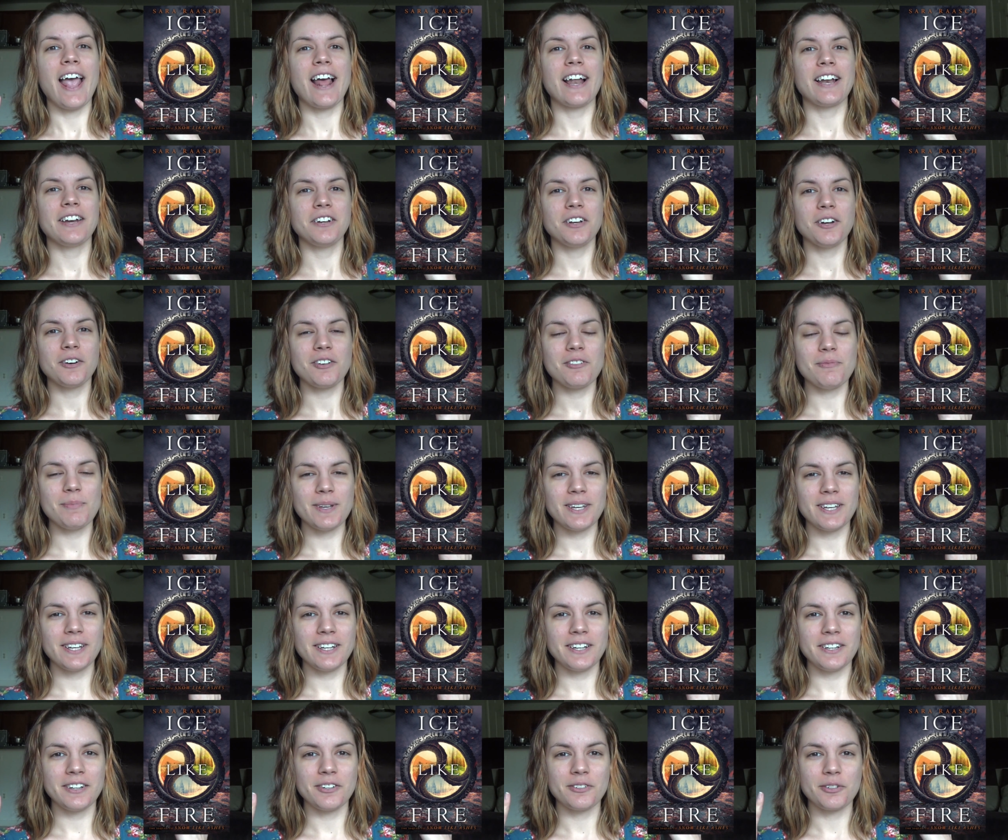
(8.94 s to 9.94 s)
and I know we've
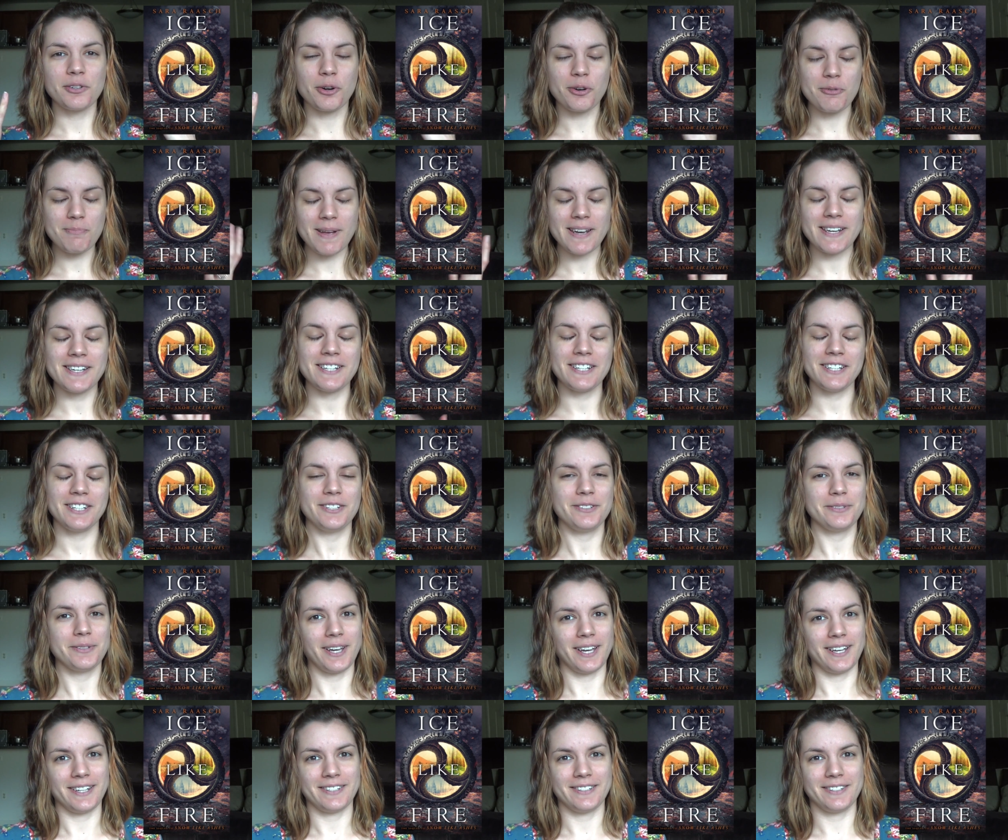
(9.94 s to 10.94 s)
been tormenting
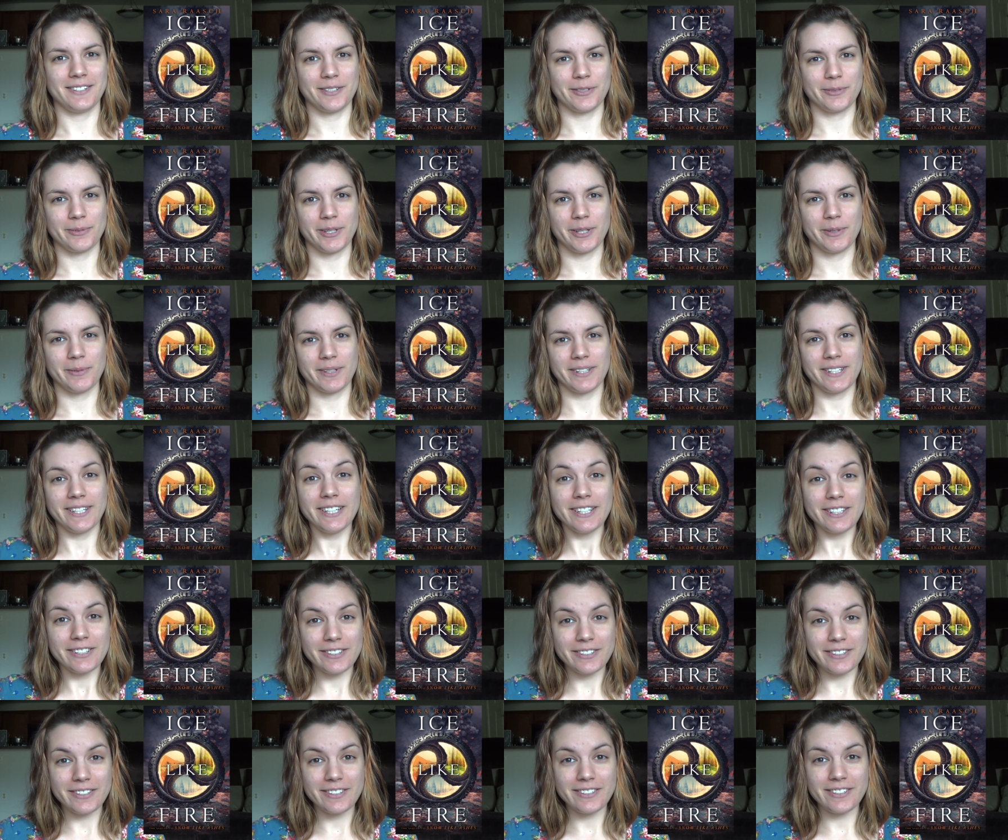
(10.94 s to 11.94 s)
you guys this week with
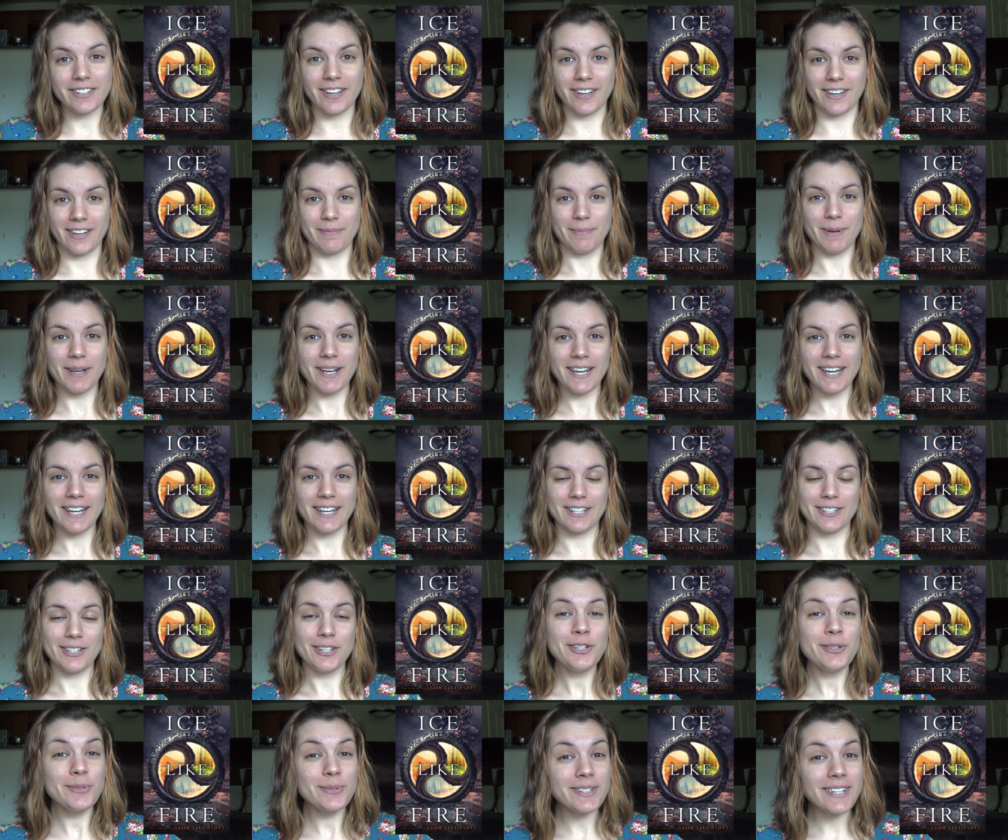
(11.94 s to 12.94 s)
teasers on Monday
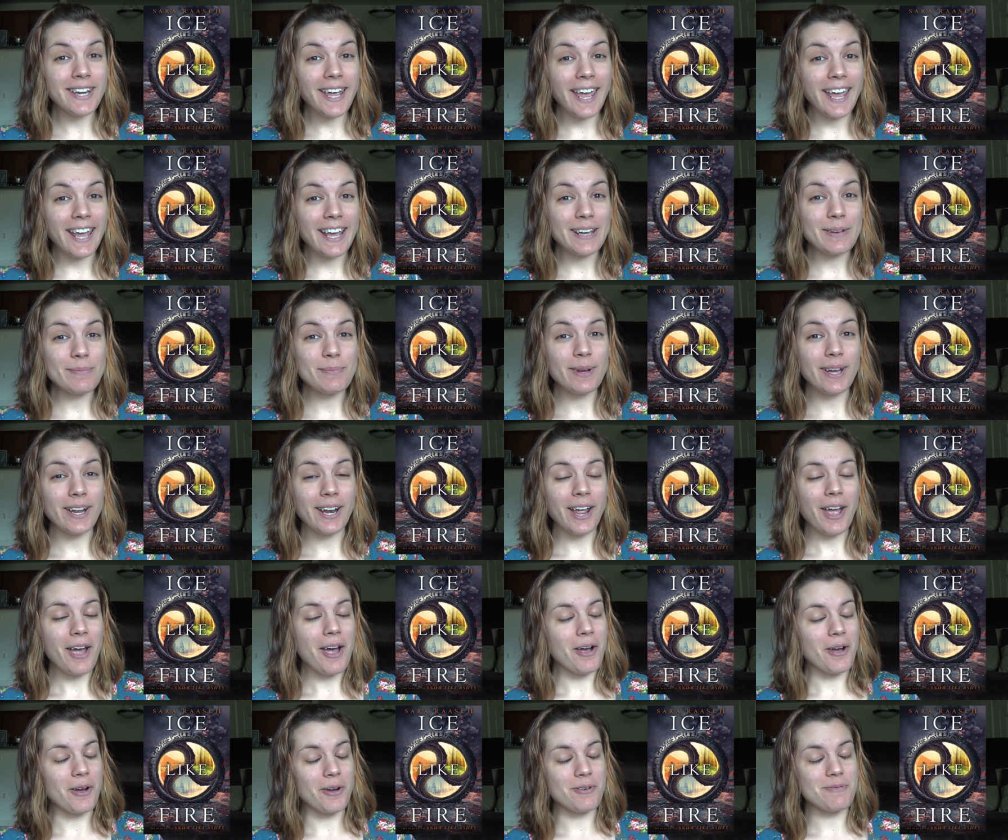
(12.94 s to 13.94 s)
and Tuesday, but
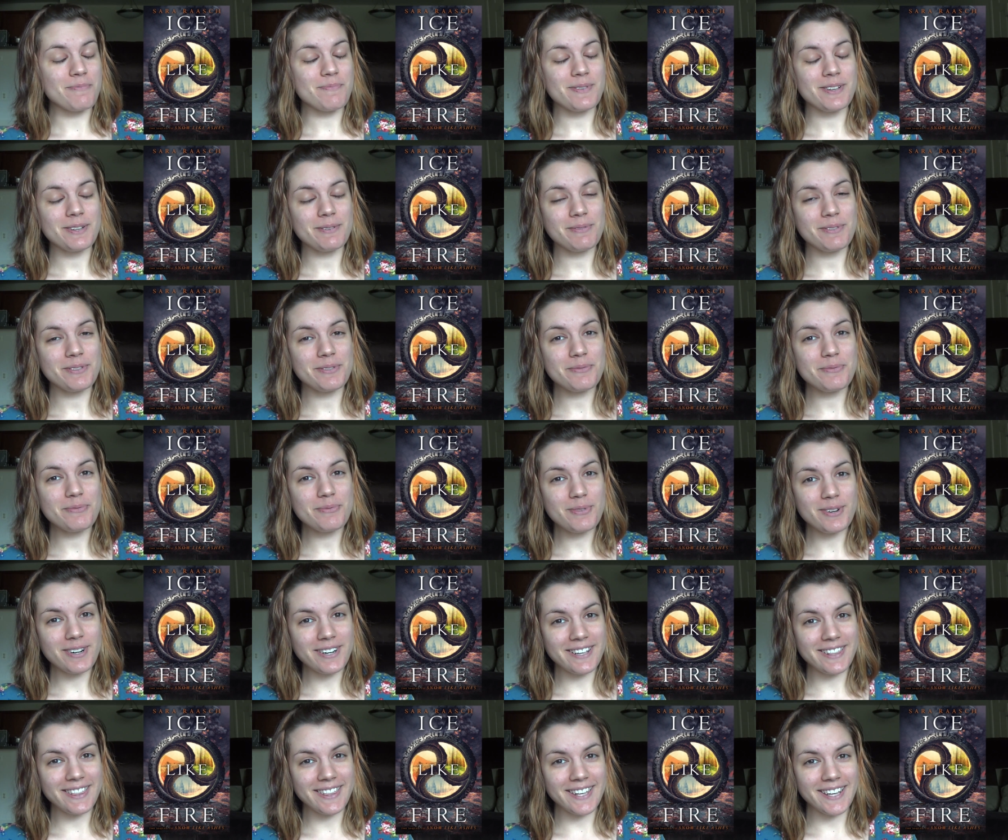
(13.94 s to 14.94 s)
I hope it was
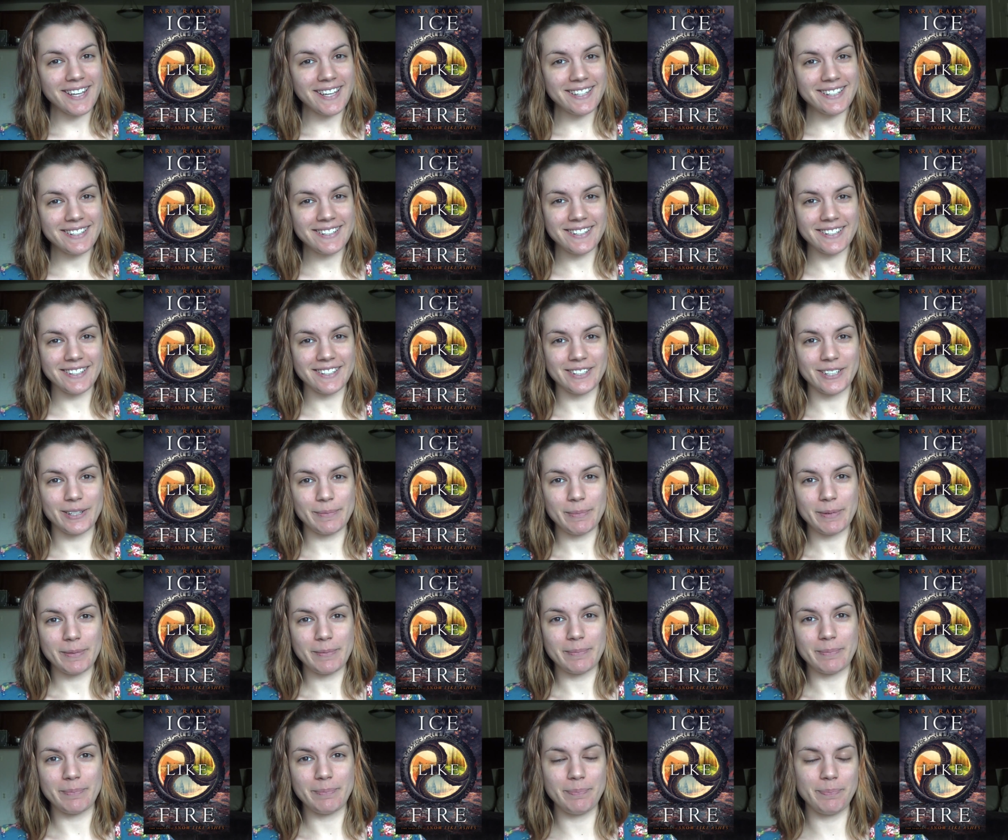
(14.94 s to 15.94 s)
worth it, and I hope
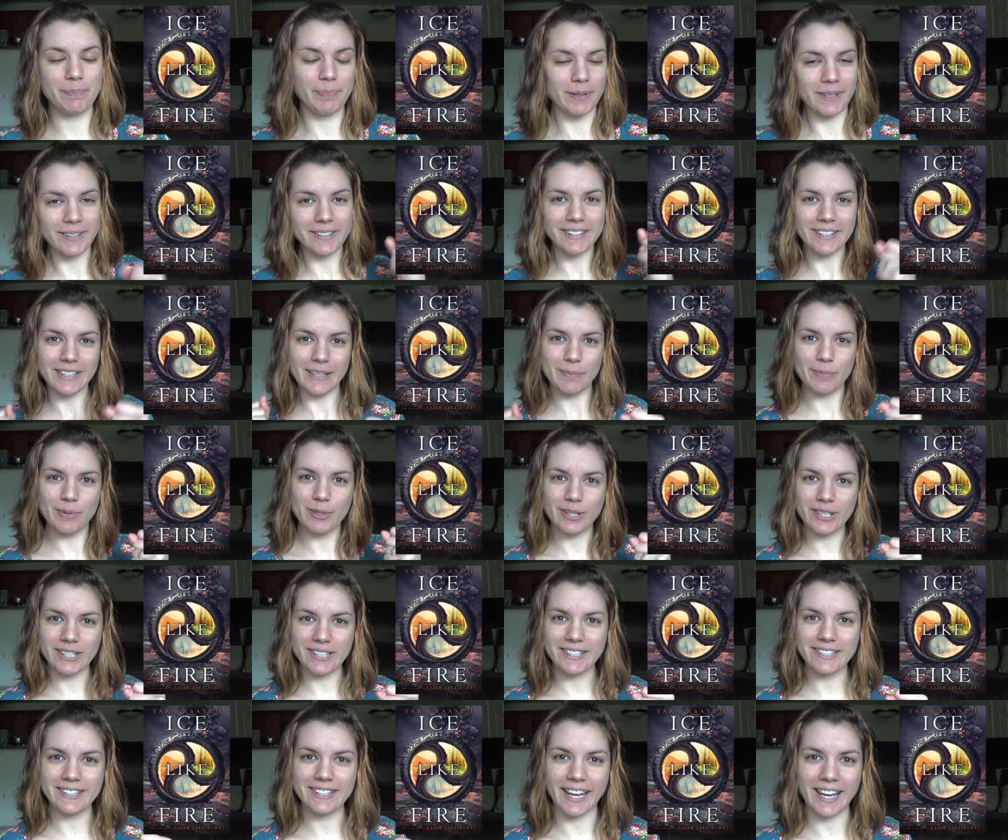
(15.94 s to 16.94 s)
it built up your
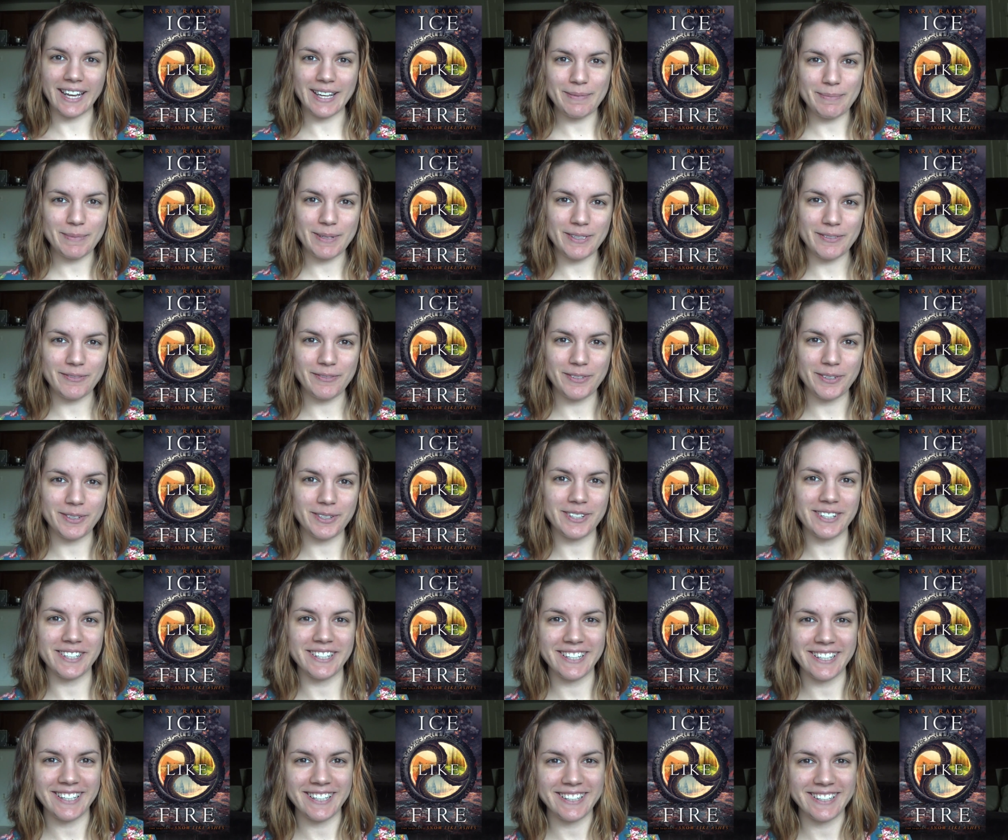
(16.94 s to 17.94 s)
excitement
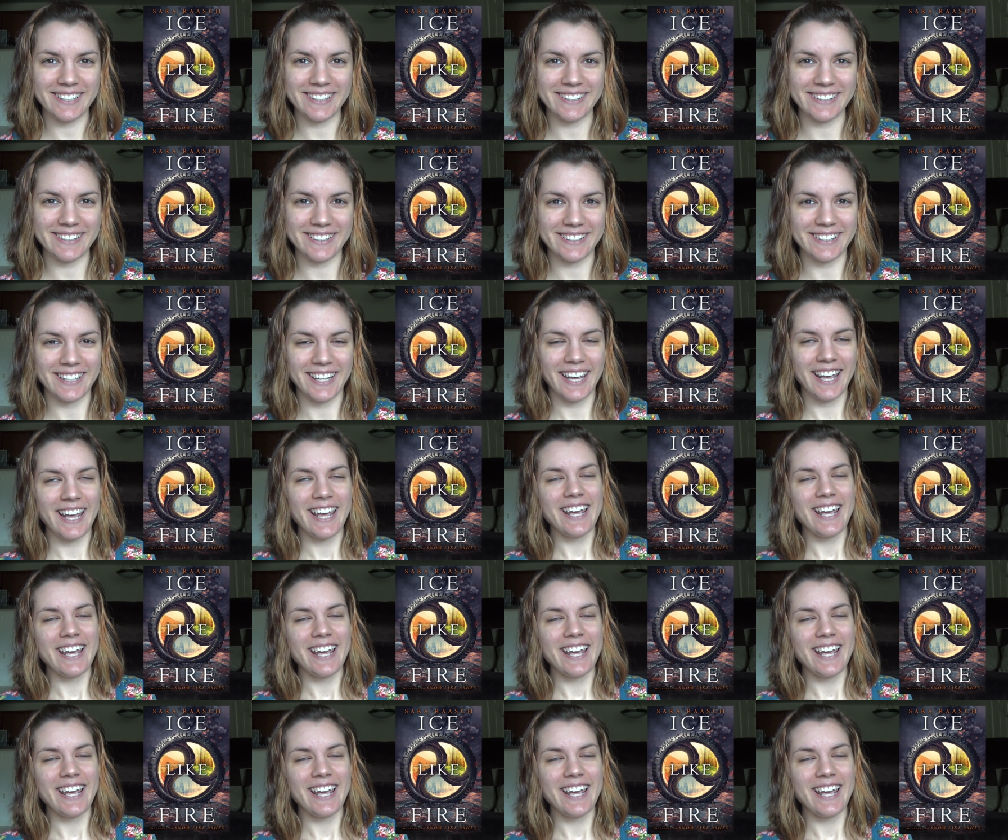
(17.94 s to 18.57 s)
for it, because